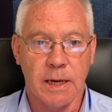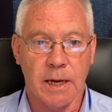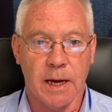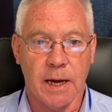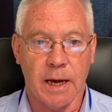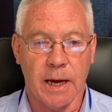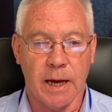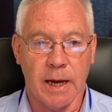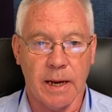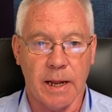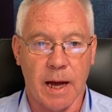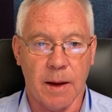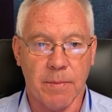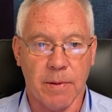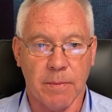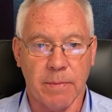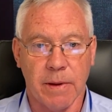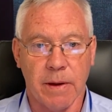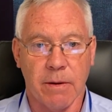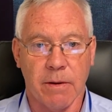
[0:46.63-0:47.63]
uh, and are
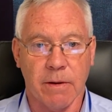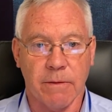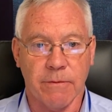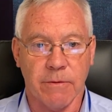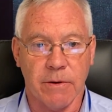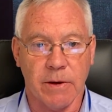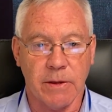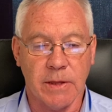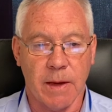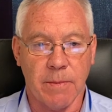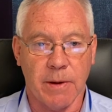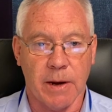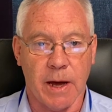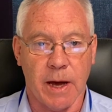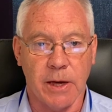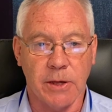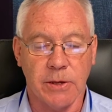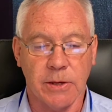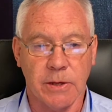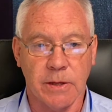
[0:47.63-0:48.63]
preparing for
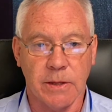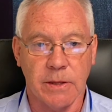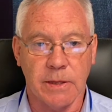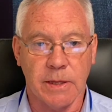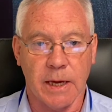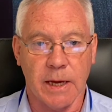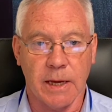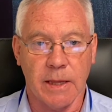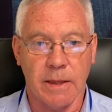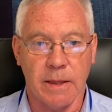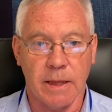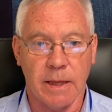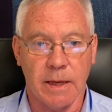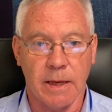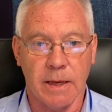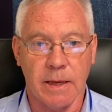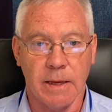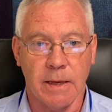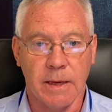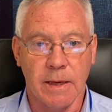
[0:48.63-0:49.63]
examinations and
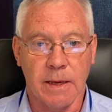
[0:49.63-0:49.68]
the